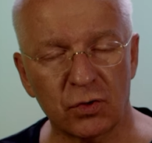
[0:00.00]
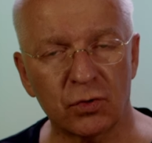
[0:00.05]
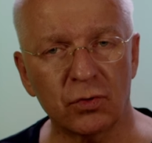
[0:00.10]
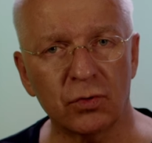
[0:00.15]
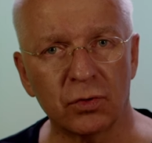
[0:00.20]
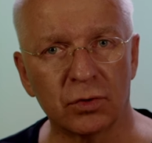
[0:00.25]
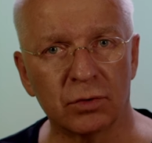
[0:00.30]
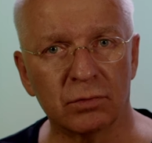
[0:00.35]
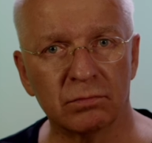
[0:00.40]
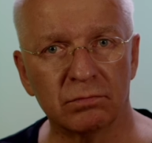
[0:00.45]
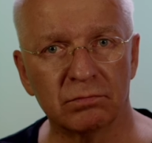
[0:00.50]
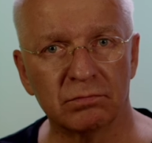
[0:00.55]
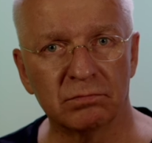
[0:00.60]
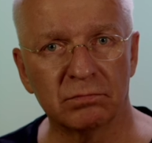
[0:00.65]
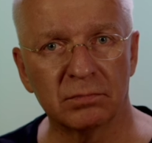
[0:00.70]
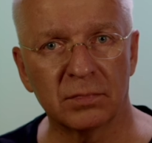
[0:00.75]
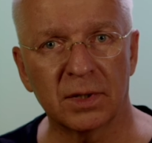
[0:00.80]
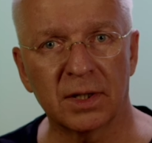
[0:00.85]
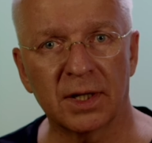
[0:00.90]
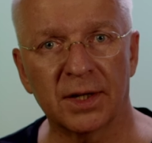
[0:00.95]
true.
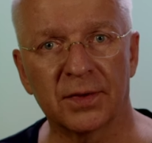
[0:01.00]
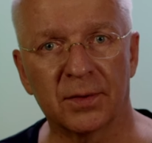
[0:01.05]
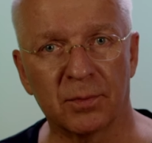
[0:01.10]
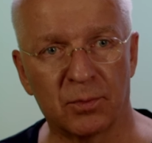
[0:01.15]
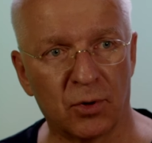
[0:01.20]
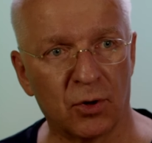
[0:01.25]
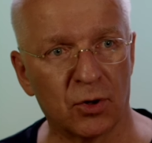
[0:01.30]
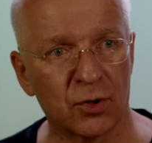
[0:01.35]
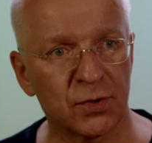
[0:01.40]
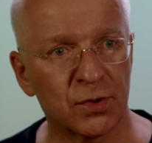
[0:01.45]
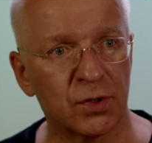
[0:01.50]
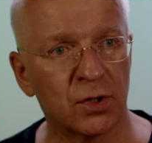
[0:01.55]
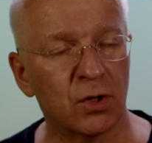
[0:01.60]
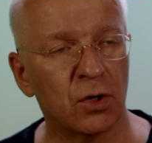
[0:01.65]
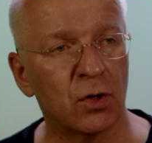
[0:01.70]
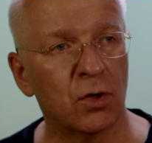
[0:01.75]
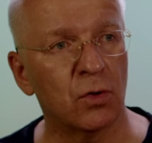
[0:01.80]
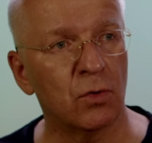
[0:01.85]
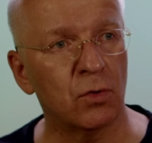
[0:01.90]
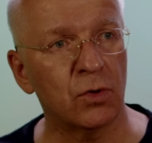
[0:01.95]
And the person
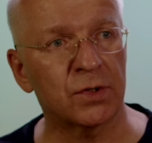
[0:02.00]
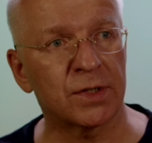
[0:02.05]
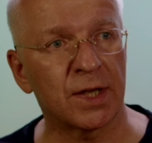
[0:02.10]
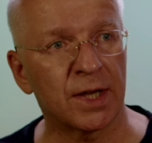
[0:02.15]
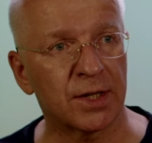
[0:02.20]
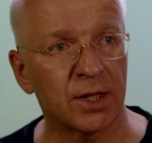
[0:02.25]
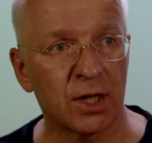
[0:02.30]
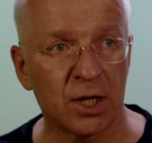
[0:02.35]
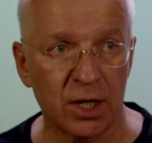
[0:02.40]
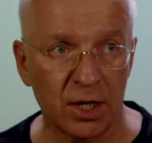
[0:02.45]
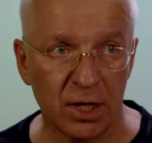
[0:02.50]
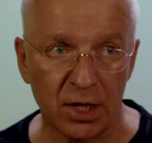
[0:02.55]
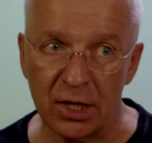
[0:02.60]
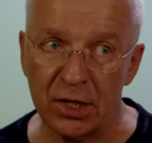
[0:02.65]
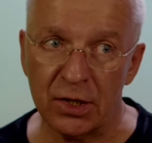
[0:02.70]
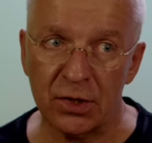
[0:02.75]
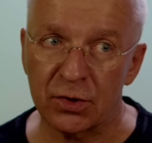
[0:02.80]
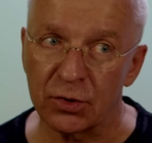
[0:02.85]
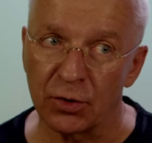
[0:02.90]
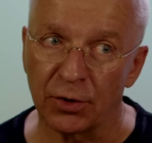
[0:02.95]
who said
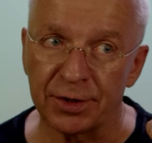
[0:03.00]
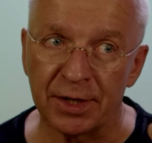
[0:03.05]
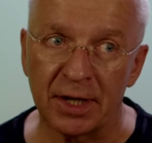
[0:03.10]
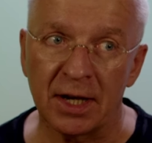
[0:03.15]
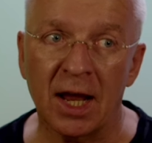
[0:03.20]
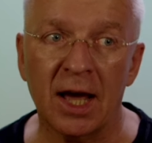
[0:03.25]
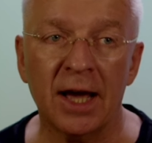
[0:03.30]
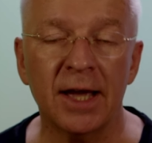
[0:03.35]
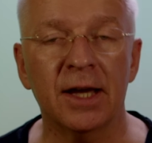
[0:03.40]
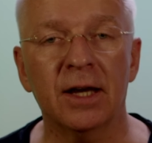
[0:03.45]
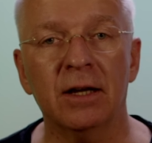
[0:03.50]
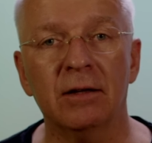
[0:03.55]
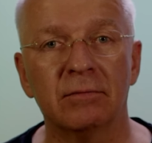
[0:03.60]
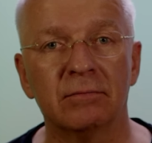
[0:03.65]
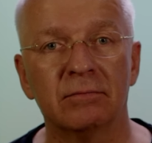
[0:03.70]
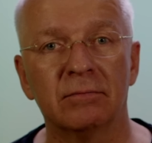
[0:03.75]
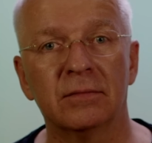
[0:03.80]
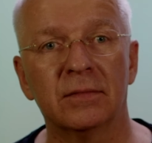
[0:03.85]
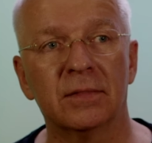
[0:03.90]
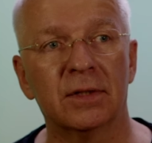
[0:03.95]
is not a liar.
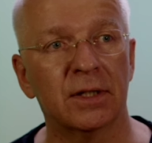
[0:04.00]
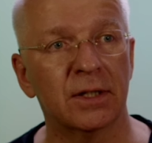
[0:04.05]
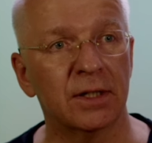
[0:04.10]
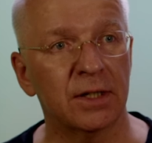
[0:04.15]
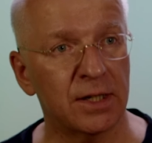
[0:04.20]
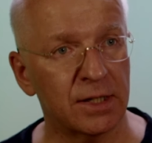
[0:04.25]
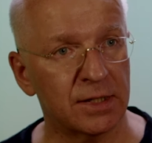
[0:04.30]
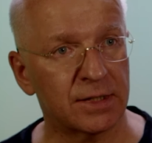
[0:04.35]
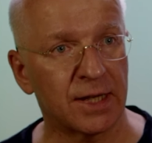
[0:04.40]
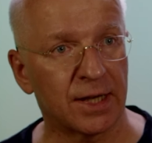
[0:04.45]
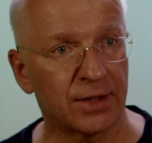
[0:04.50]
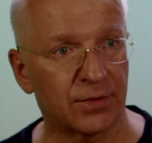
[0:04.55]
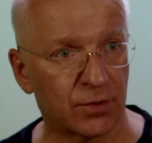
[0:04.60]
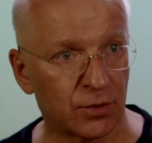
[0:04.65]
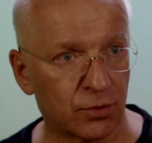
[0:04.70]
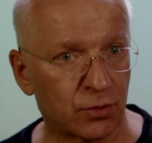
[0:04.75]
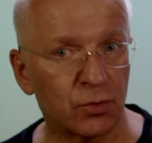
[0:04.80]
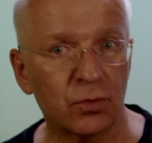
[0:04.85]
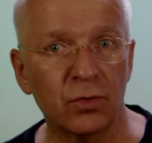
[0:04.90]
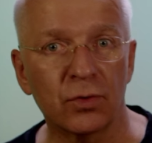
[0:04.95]
He said
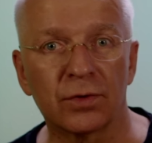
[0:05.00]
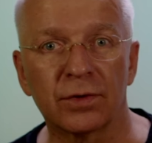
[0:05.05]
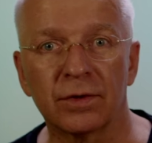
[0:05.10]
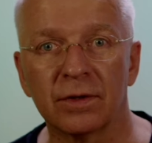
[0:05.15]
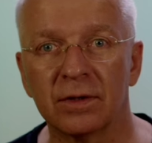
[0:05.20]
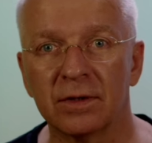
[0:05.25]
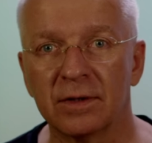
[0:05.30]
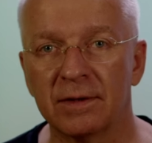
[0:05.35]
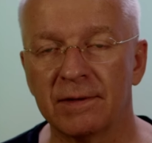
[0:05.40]
the truth.